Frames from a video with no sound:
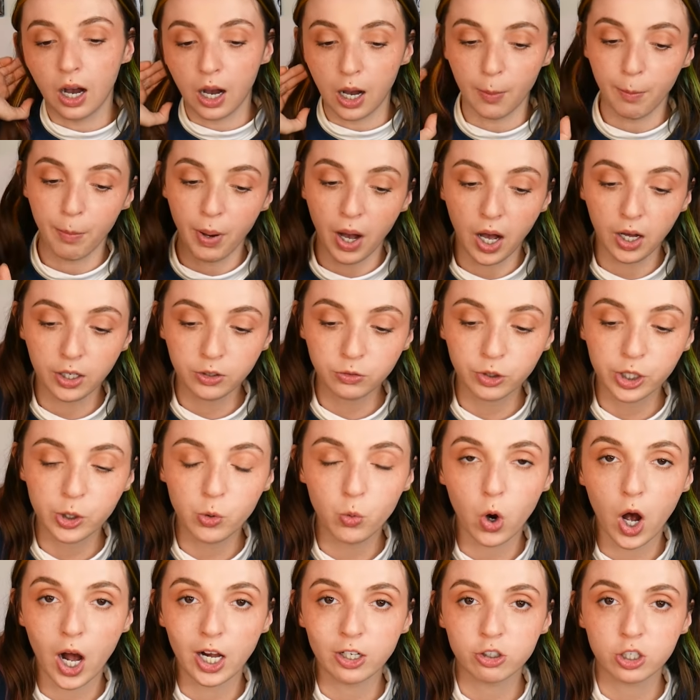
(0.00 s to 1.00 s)
Upon
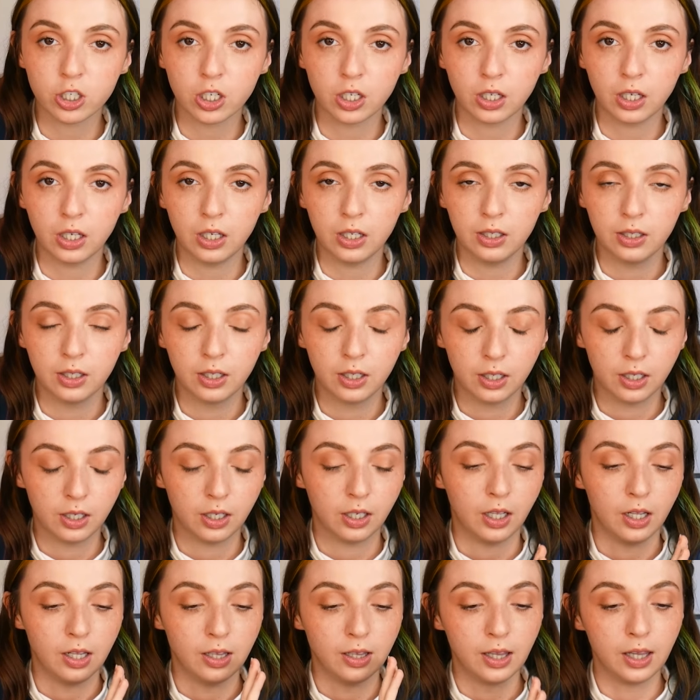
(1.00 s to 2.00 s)
rewatching it,
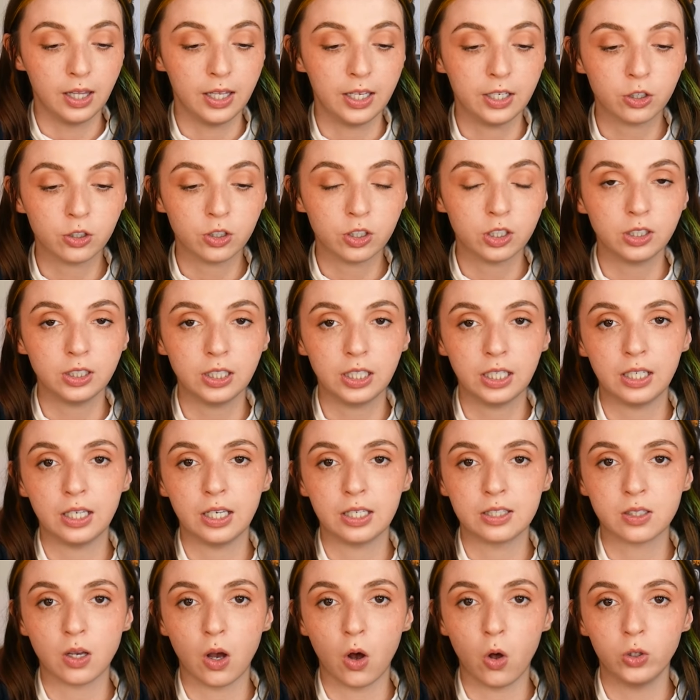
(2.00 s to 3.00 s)
literally
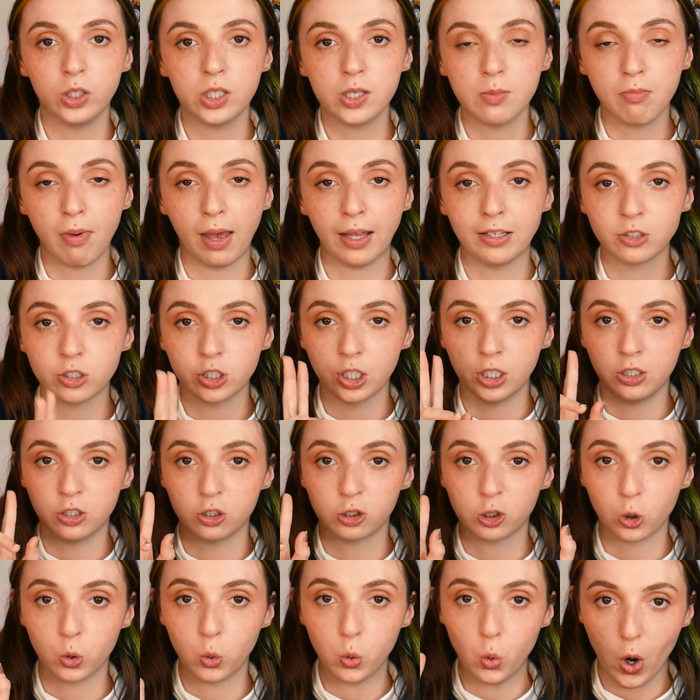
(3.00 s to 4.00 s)
it's only
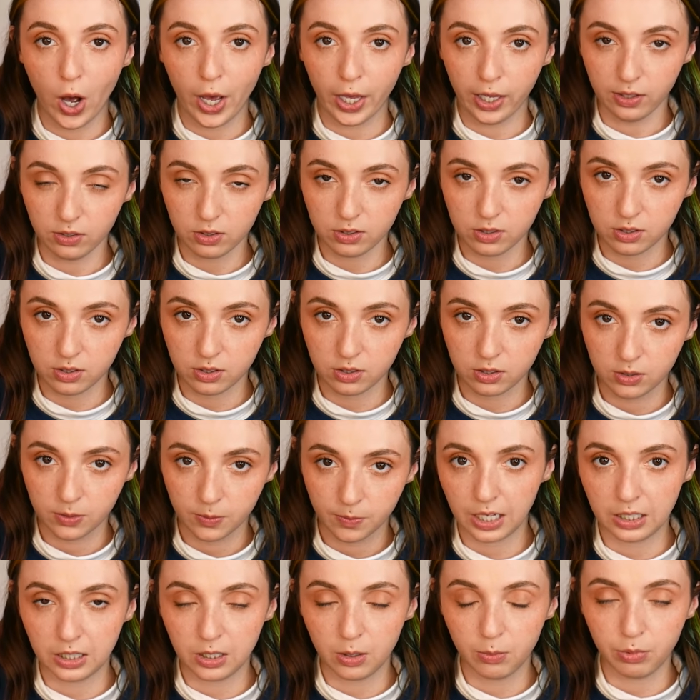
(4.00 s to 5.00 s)
mentioned twice.
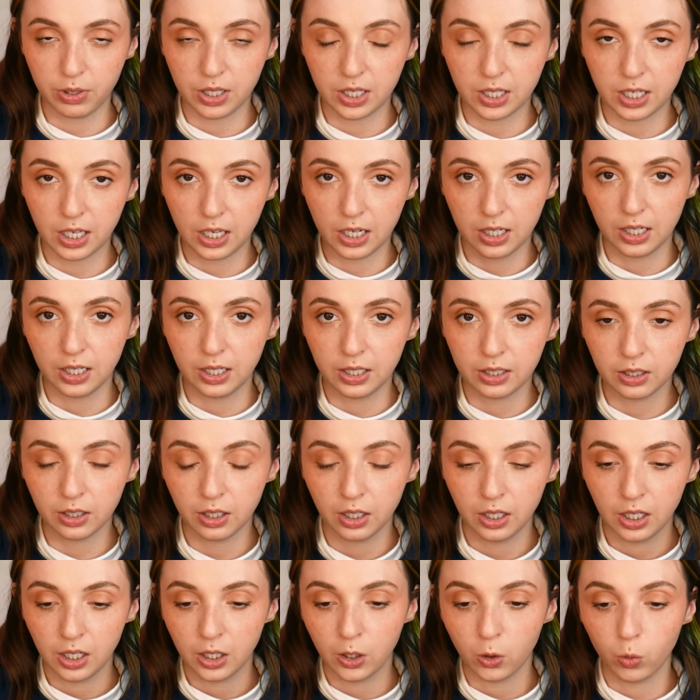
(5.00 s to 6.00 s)
In the beginning,
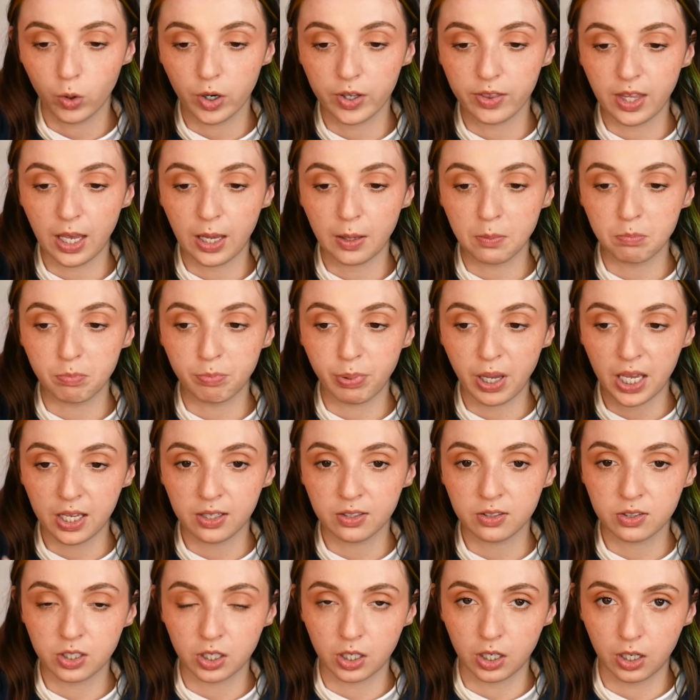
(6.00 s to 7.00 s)
where they
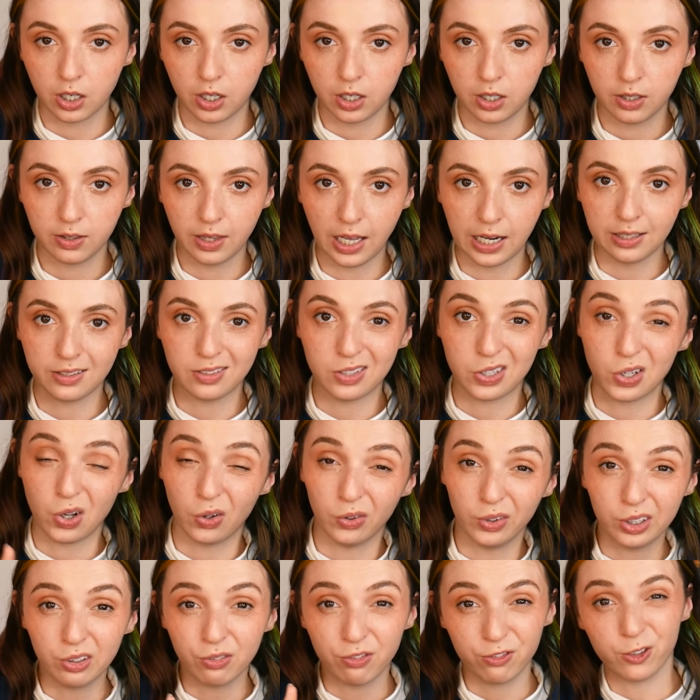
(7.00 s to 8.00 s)
banter that it's the
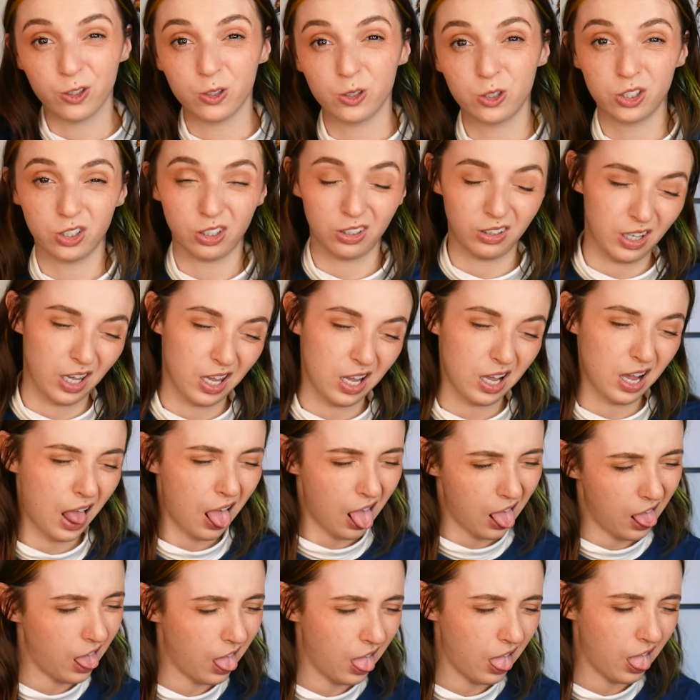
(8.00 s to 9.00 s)
only food she'll eat,
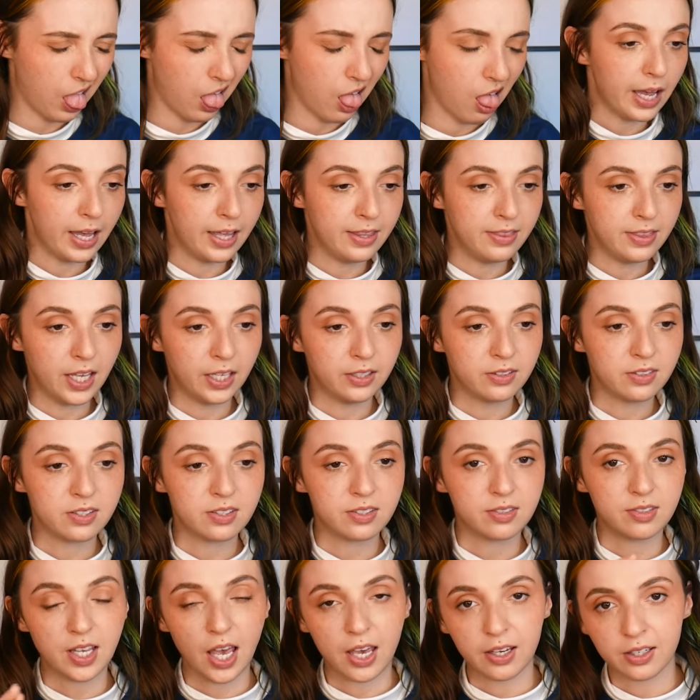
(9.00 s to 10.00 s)
and then
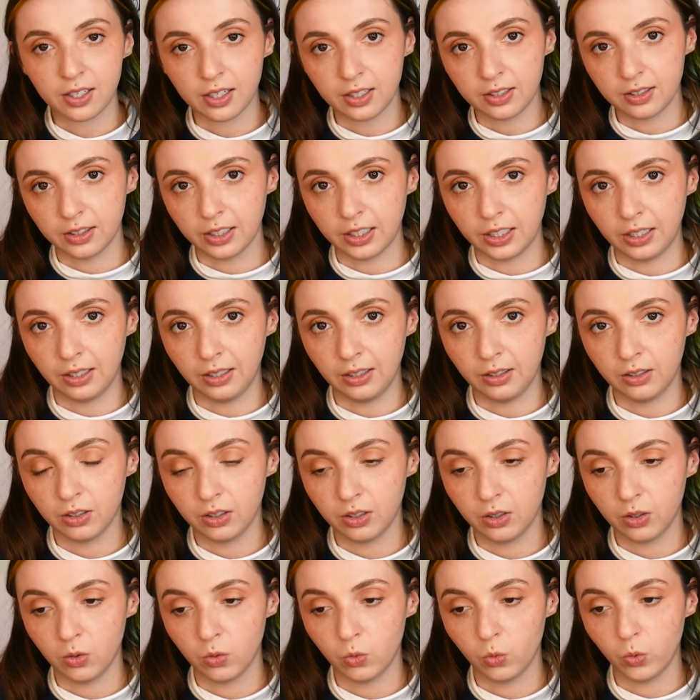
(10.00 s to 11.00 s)
secondly,
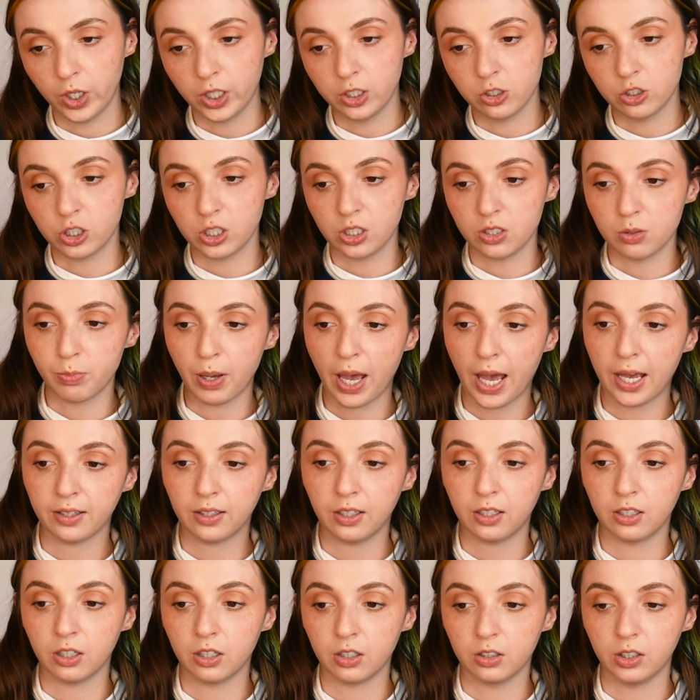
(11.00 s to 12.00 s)
when she's
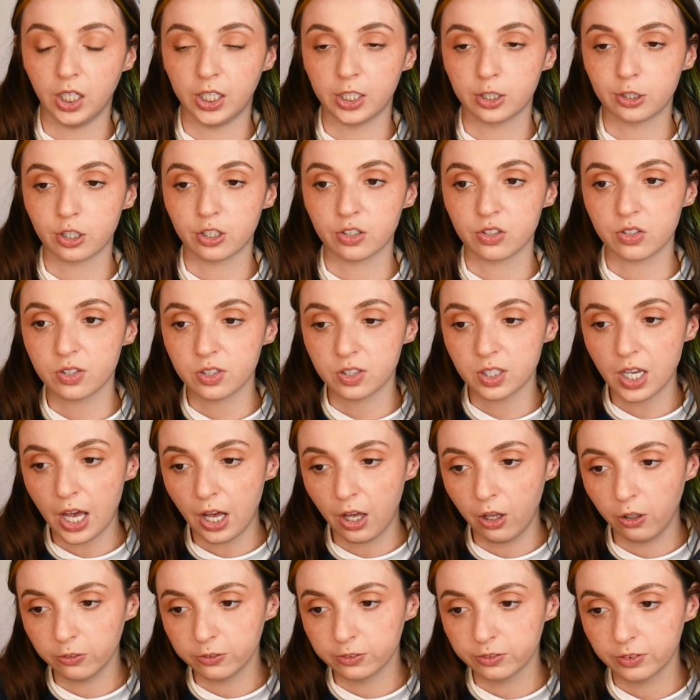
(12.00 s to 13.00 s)
packing her lunch
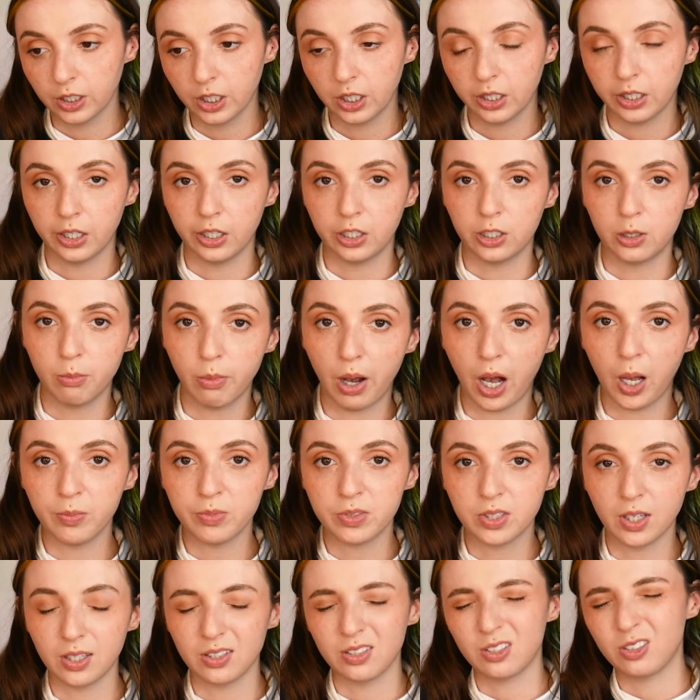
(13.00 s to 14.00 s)
herself, and her mom
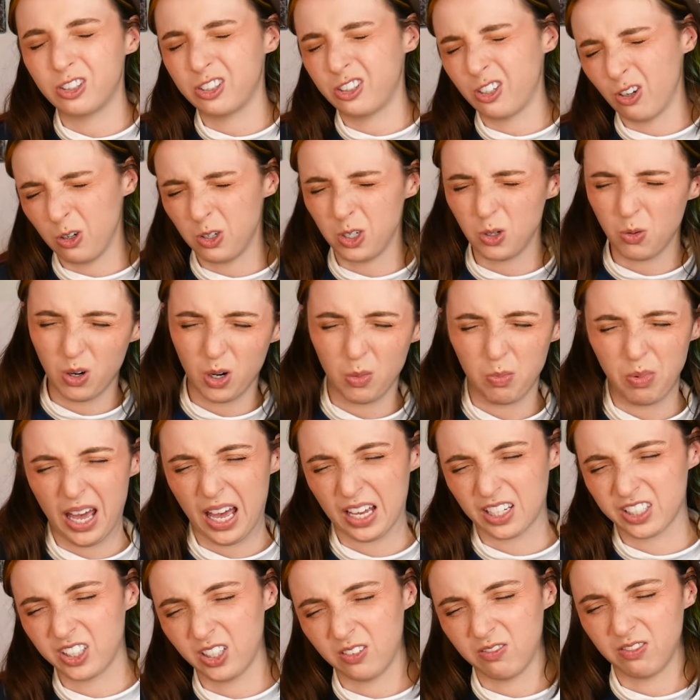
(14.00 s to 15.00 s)
says, "Don't you want to
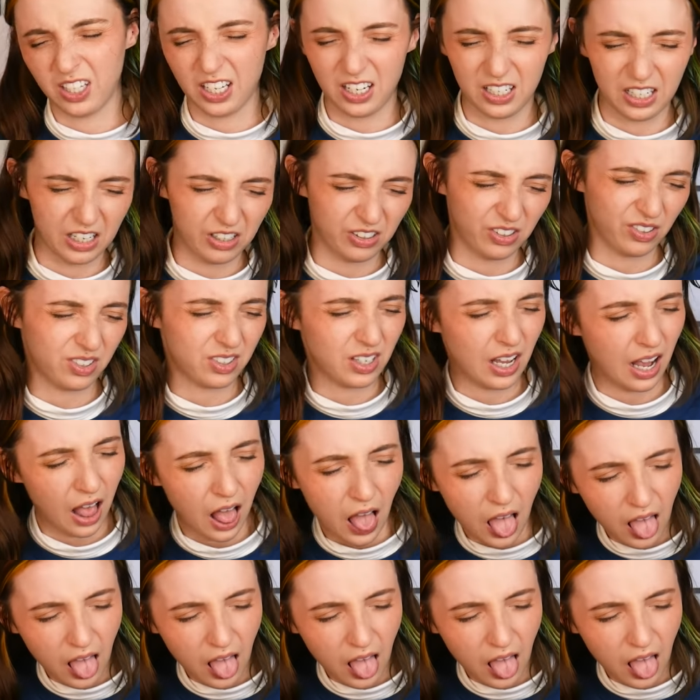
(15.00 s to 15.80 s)
pack something else?"